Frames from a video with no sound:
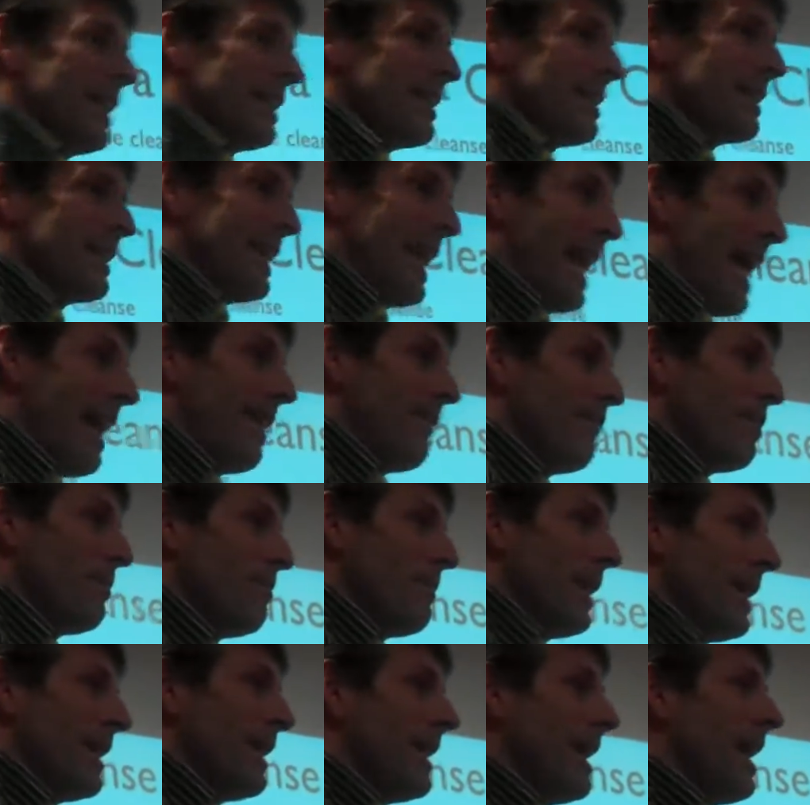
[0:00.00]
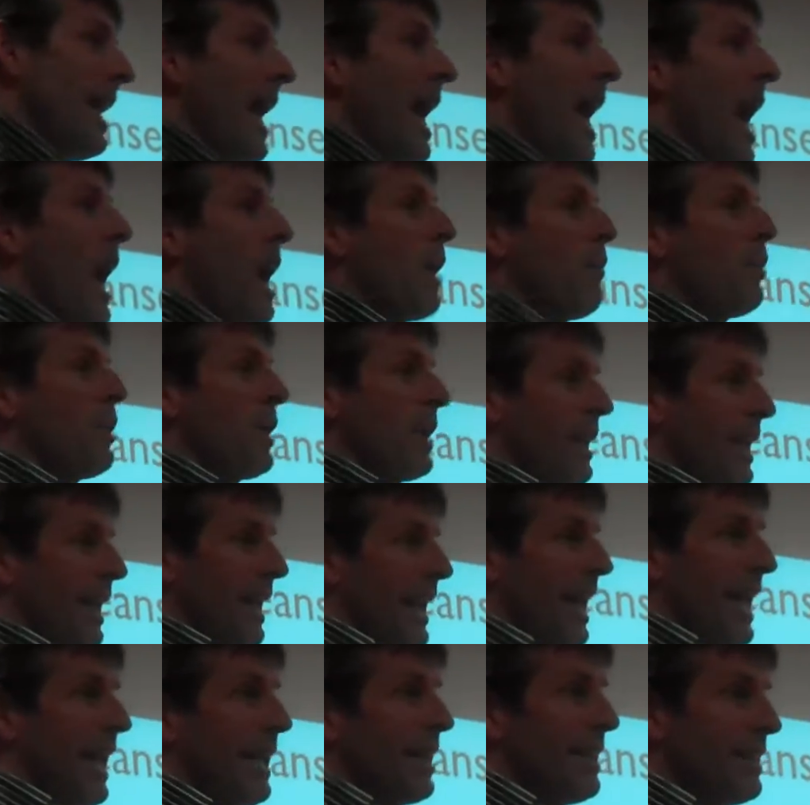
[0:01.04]
this is time for me, I want to
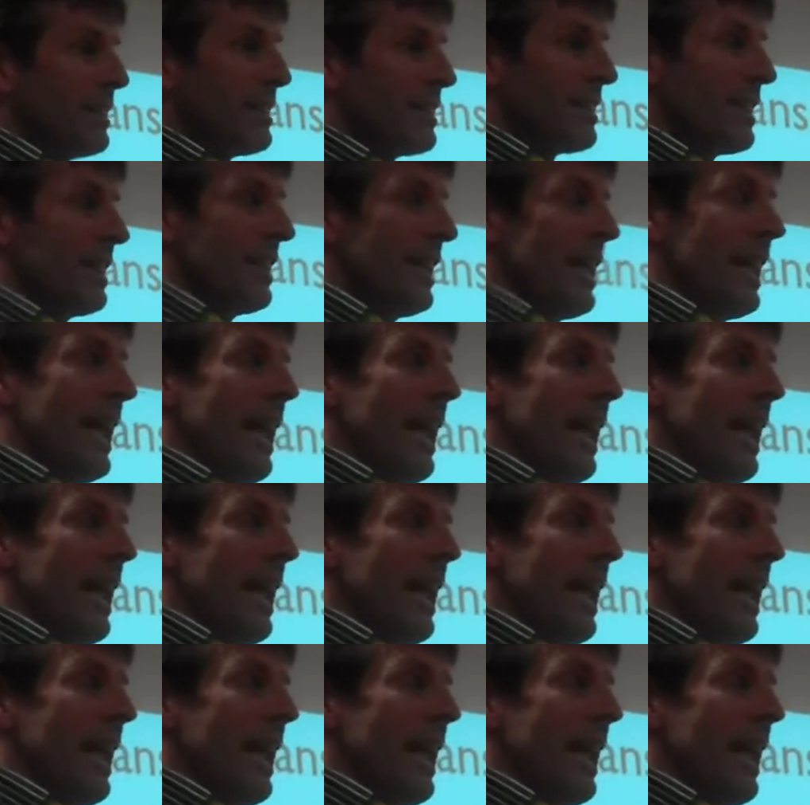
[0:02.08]
cleanse.